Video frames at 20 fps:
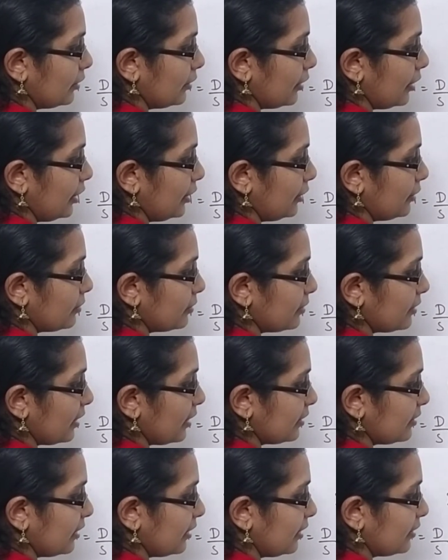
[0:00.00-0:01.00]
3 2s
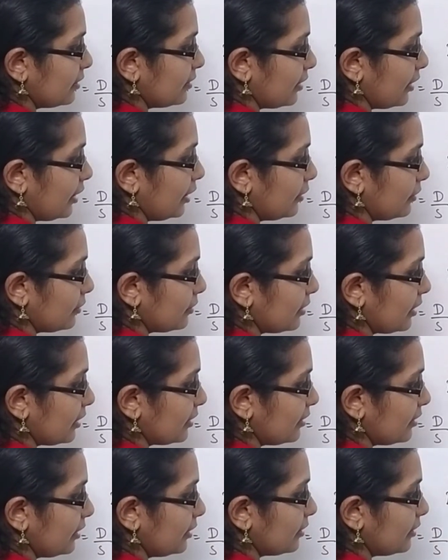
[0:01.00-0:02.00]
are 6, 3 2s are
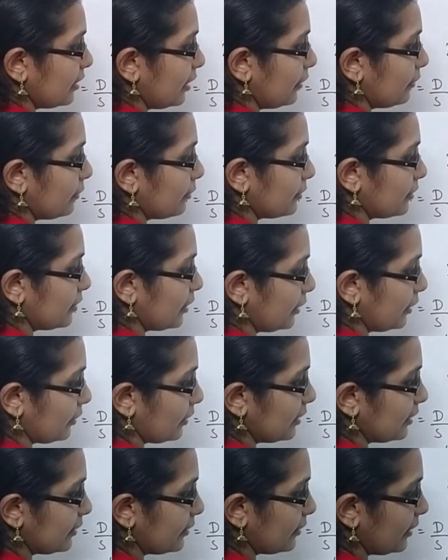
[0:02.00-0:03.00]
6, 3 4s are
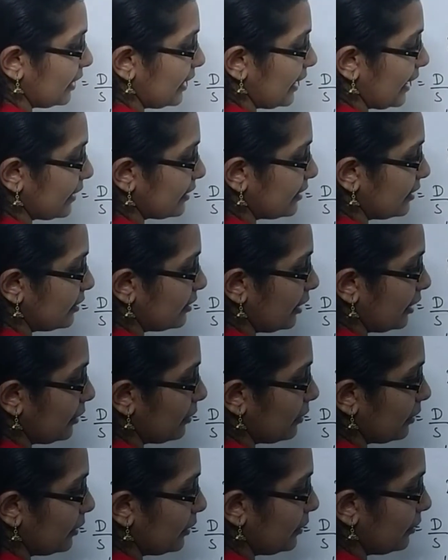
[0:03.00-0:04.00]
12. So x is
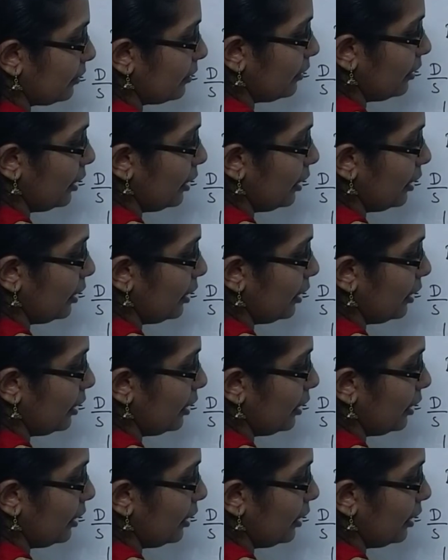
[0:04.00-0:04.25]
equal to